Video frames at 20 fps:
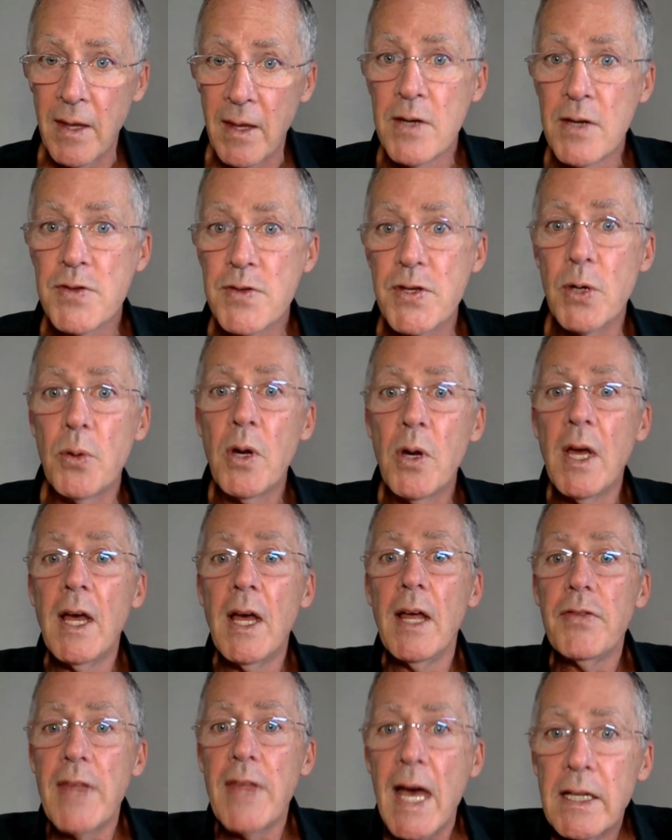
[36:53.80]
So
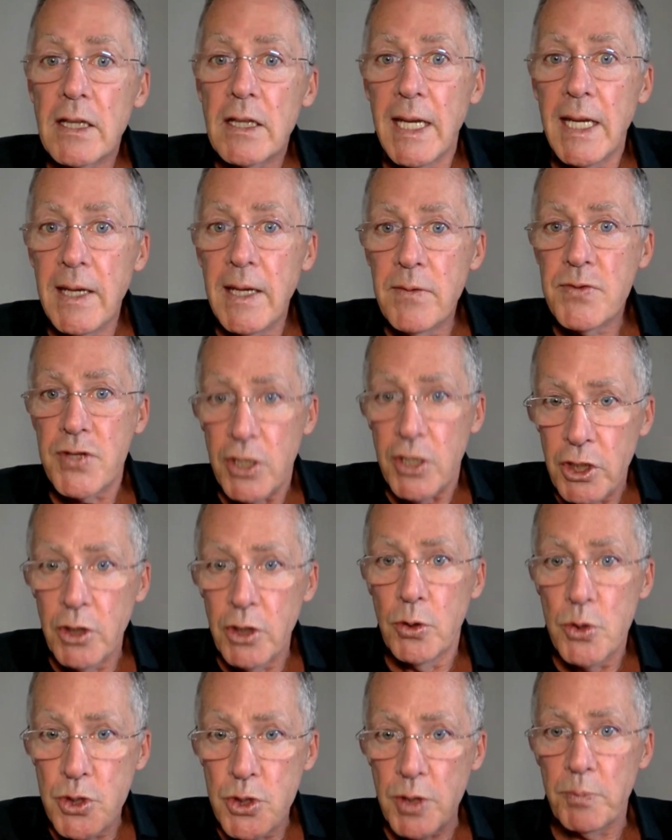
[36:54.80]
that leaves a
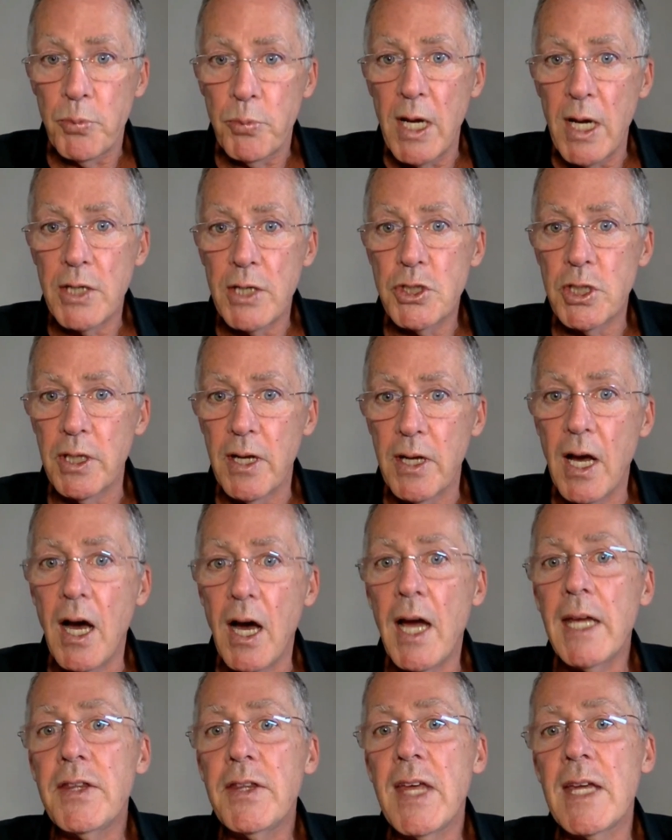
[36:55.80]
huge impression.
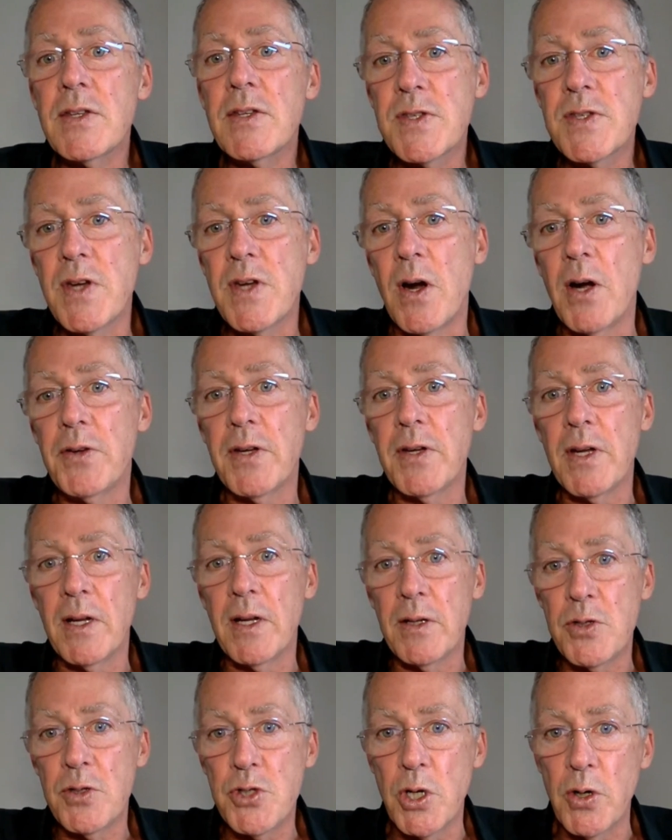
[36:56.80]
I then started
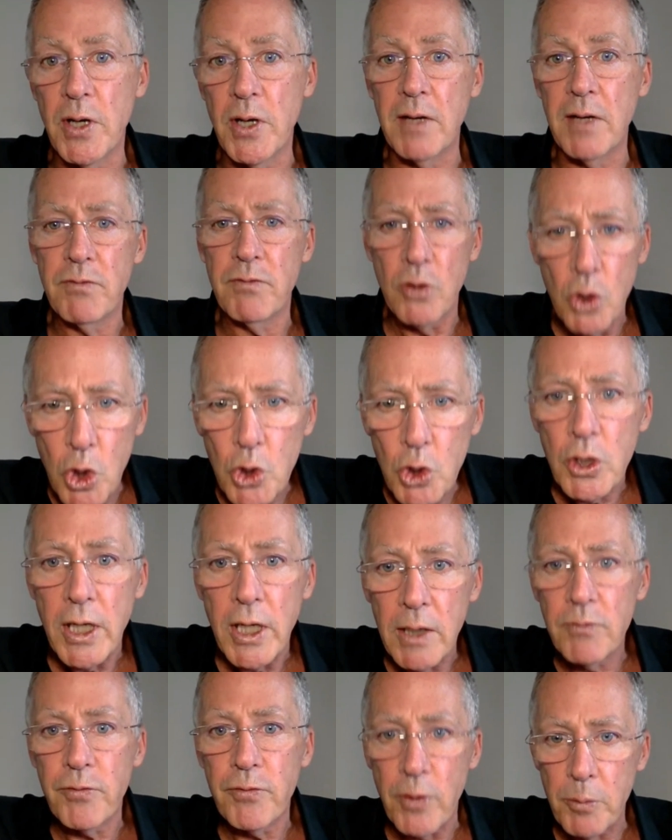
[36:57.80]
on a journey of
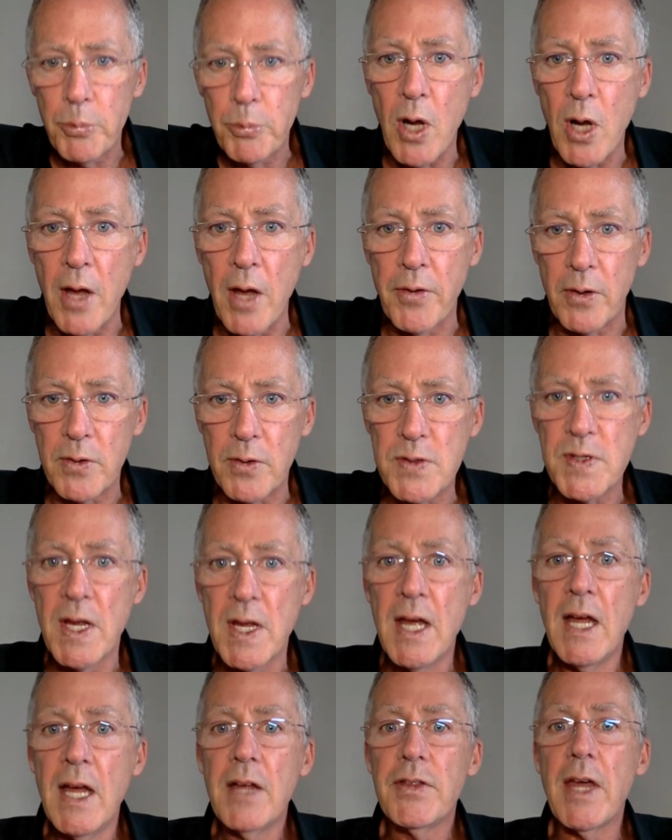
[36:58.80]
looking for products
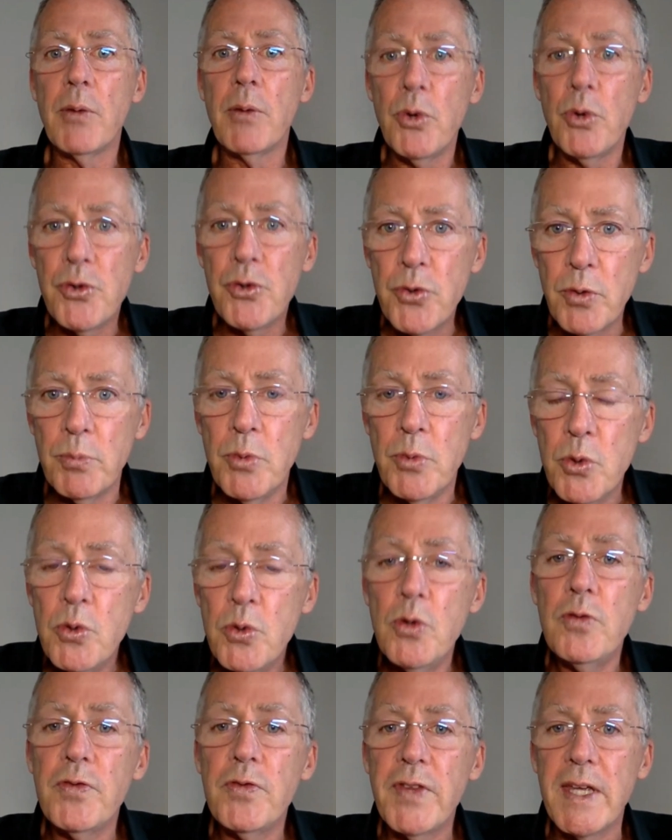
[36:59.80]
that would
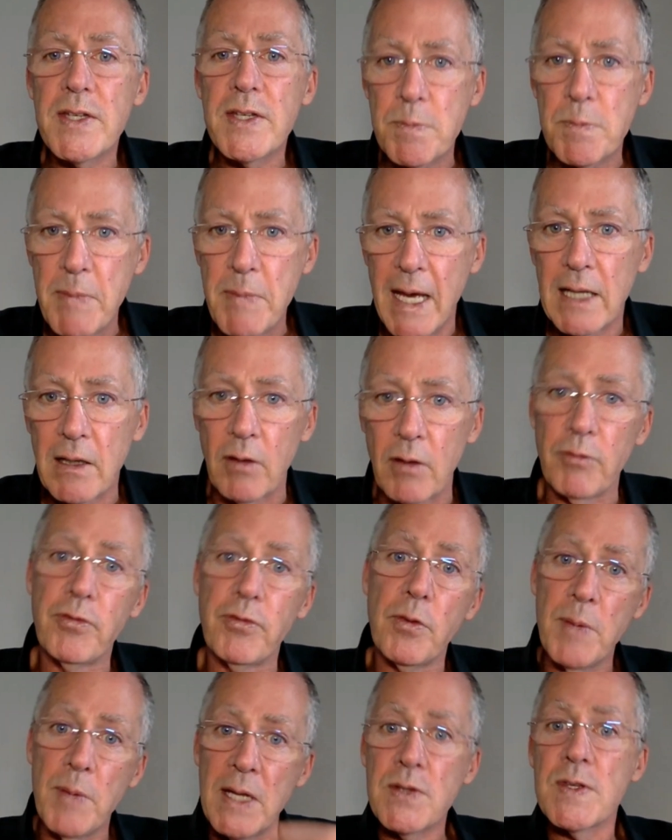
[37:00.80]
remove this metal
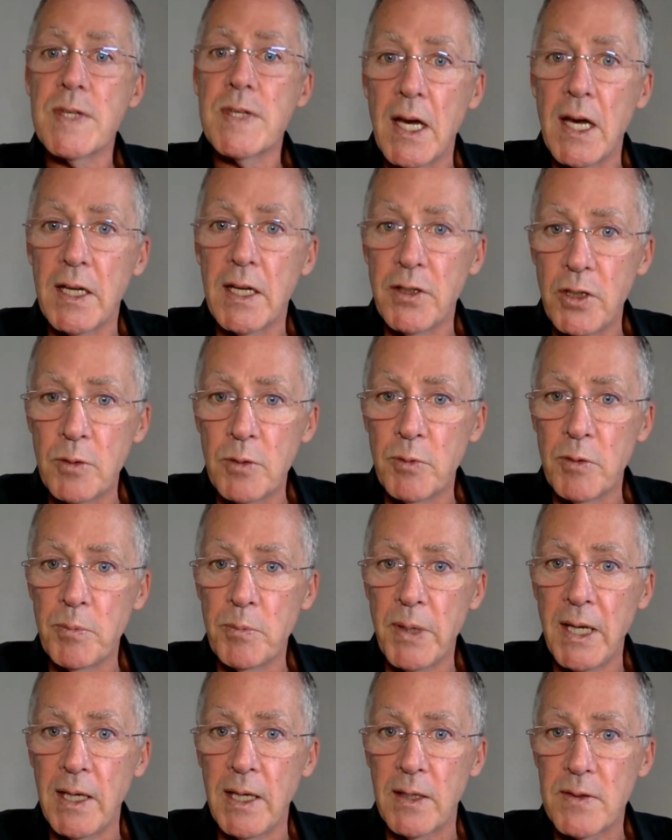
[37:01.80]
from inside human
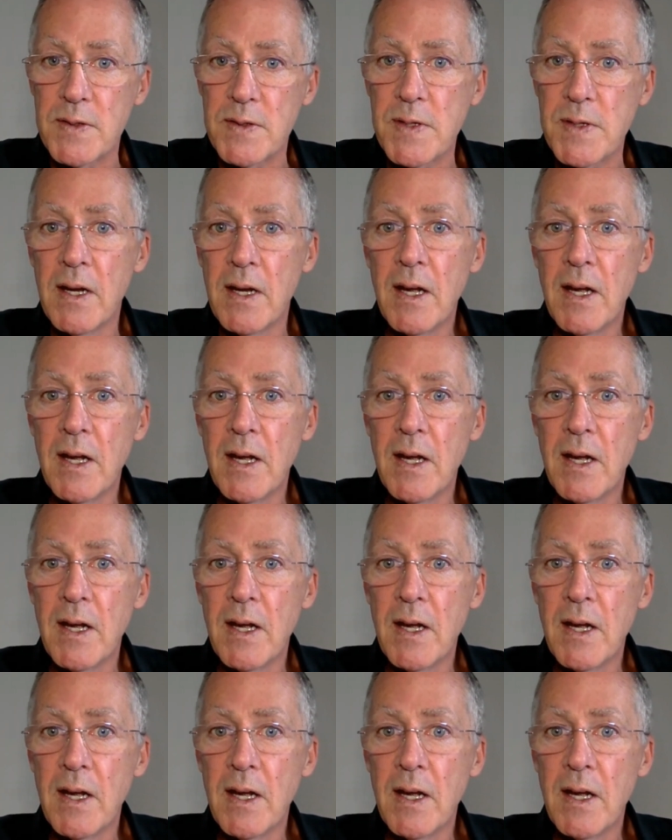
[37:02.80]
beings.